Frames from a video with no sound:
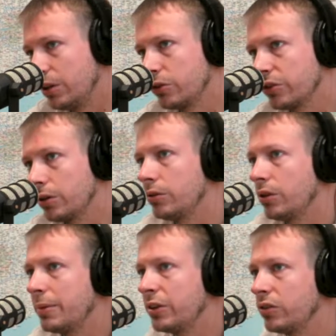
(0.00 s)
It will show
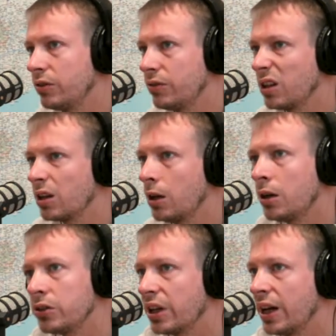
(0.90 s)
dimensions for the
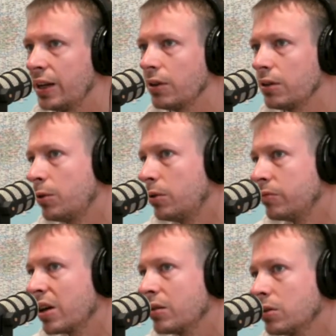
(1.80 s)
glass, the handrail, the
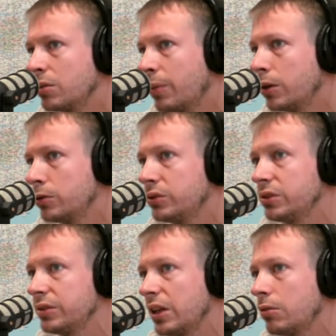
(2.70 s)
bottom rail, and the
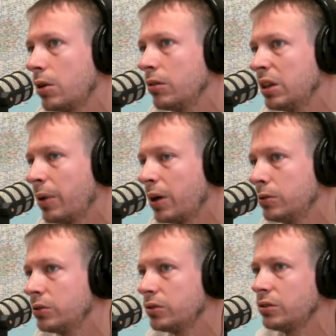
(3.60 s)
posts if there were any
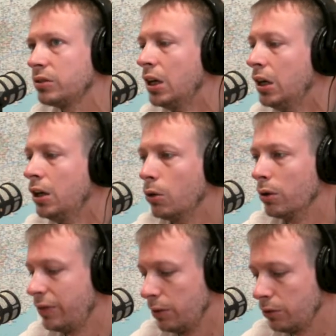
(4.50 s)
posts.
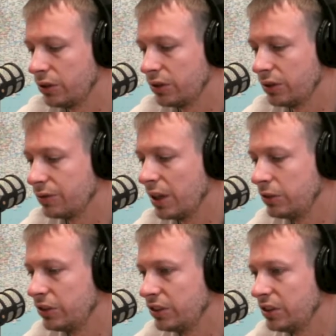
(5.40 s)
Or if it was just a
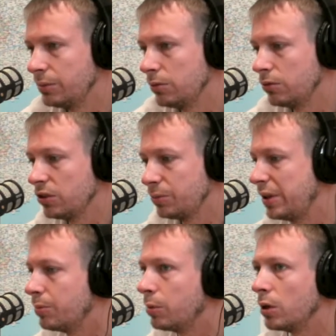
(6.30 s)
frameless system, it would just
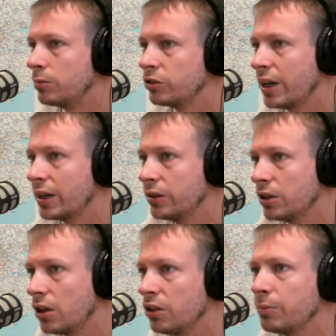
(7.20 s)
be the bottom track and
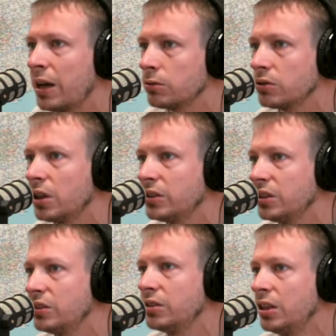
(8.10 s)
the glass panel
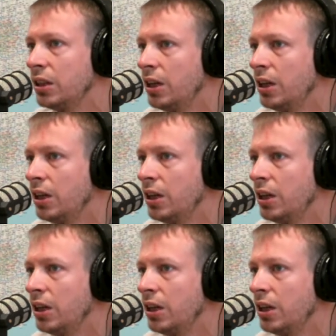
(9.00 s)
sizes.